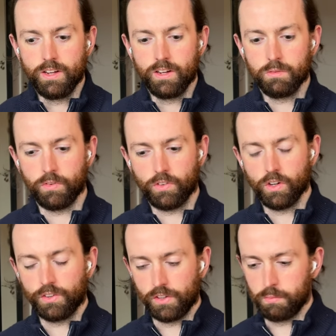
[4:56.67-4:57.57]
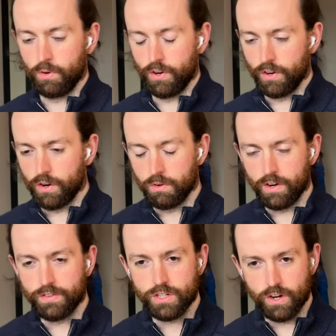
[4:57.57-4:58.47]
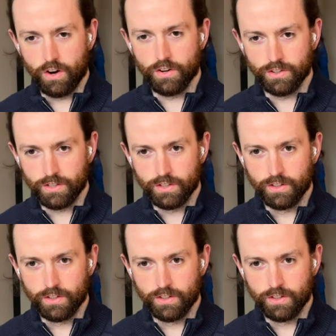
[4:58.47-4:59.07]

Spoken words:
we've got to the point now where I've started